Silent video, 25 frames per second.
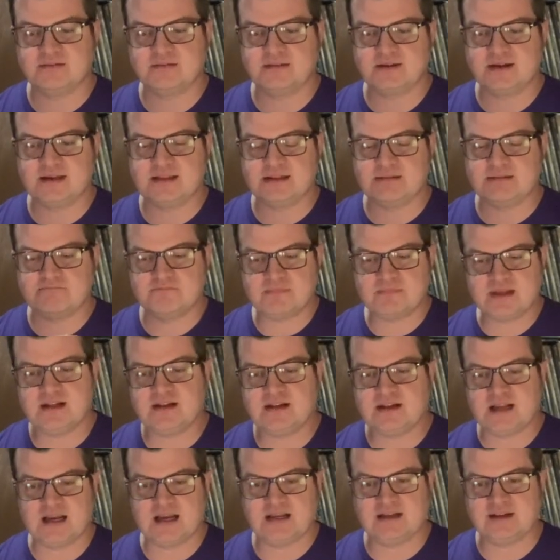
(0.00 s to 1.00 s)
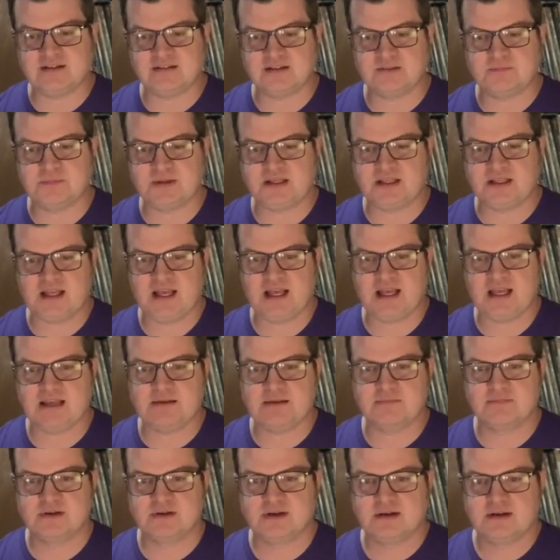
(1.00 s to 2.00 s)
in the mid 90s, it
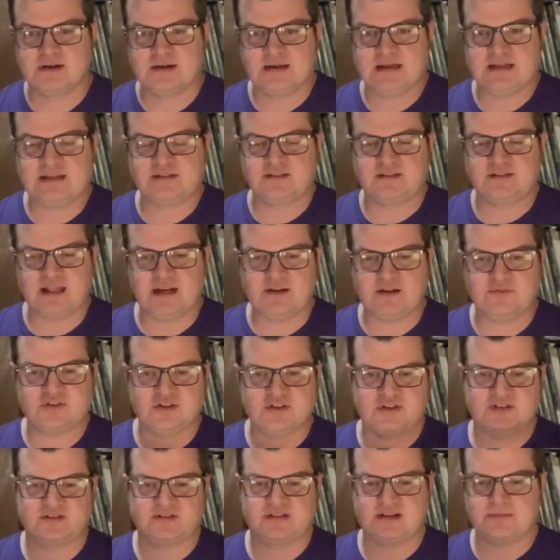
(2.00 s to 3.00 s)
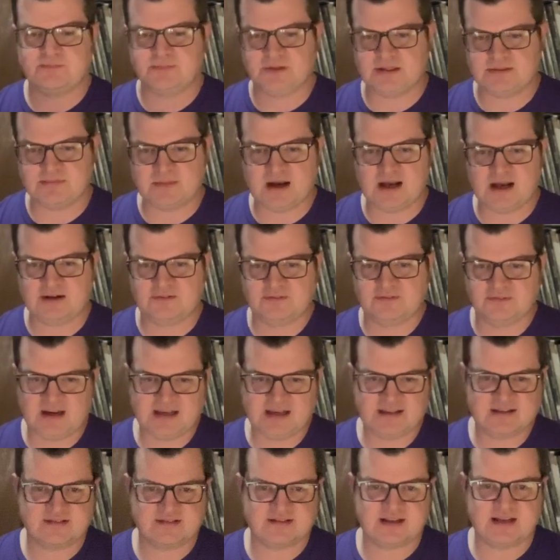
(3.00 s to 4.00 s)
became, instead of just simply
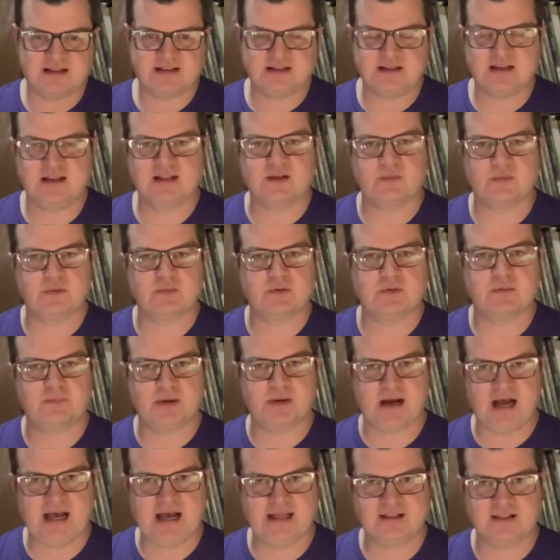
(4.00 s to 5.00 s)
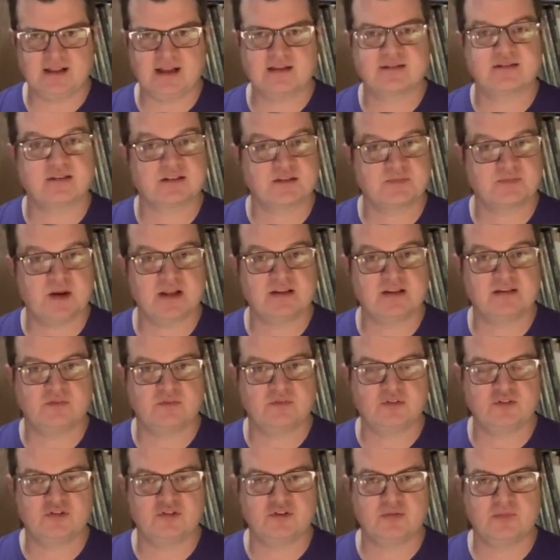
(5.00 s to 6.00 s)
modifying, this idea that we would buy less expensive
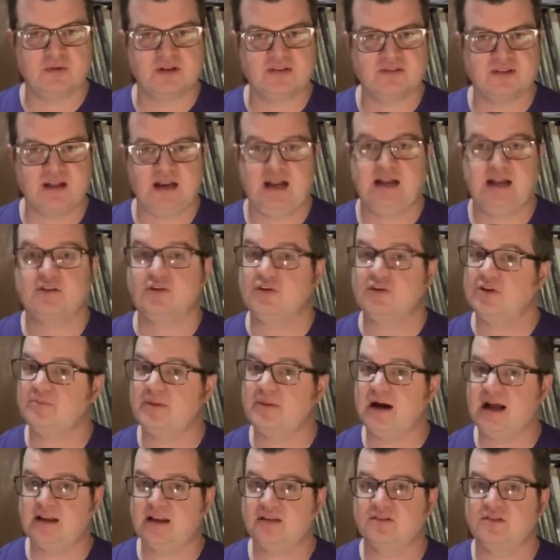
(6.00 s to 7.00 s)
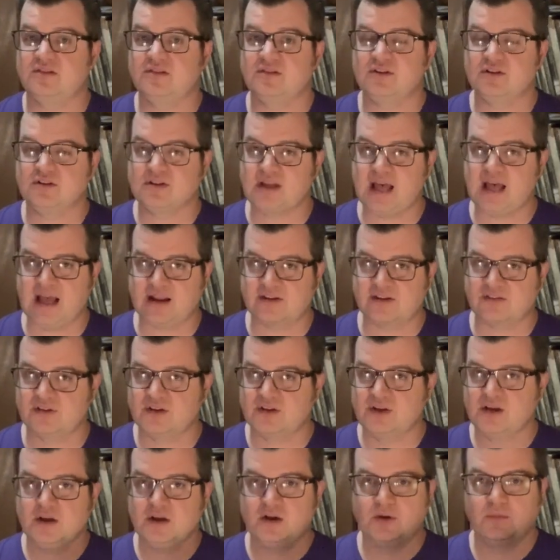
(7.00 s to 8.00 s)
instruments that had good bodies and good necks.
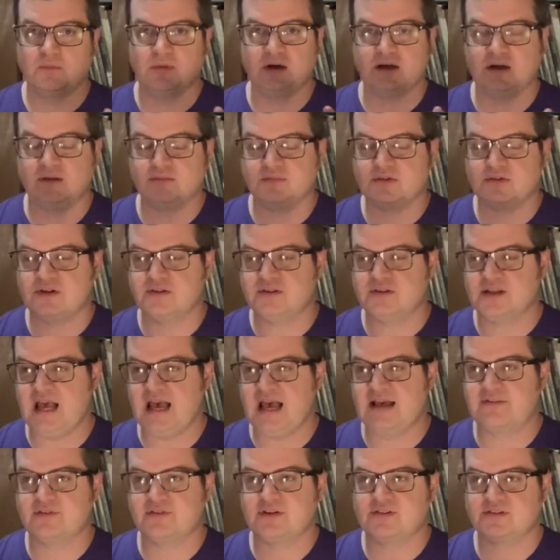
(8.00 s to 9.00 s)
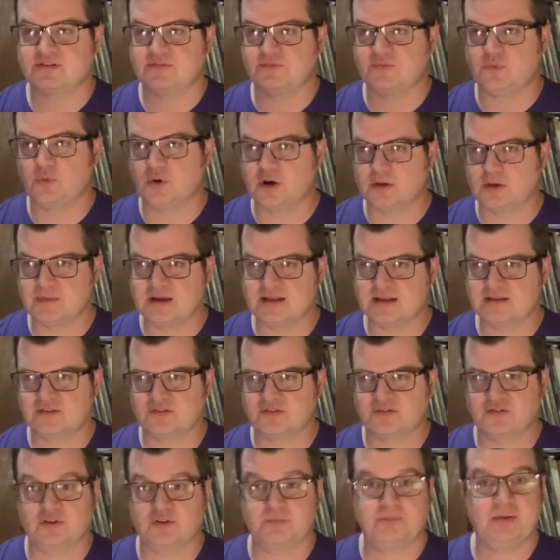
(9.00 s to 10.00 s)
You know, the advent of Warmoth, the
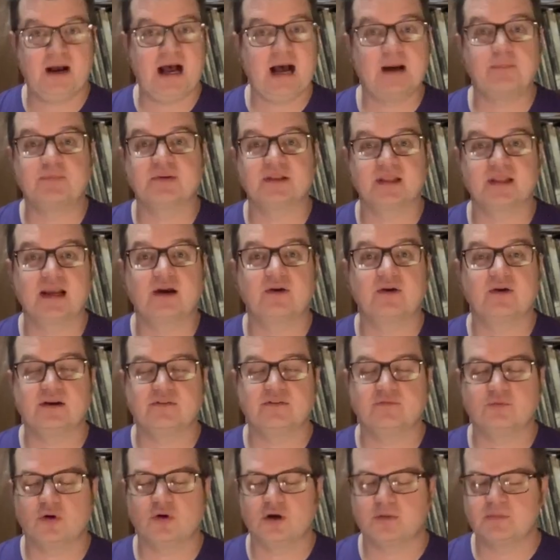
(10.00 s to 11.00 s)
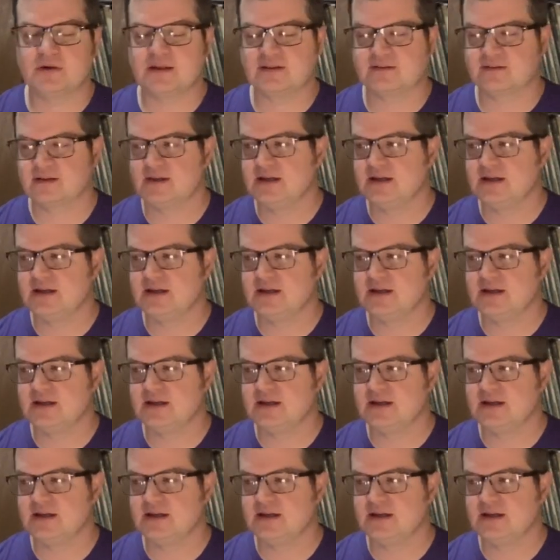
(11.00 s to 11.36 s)
sort of popularity of Warmoth,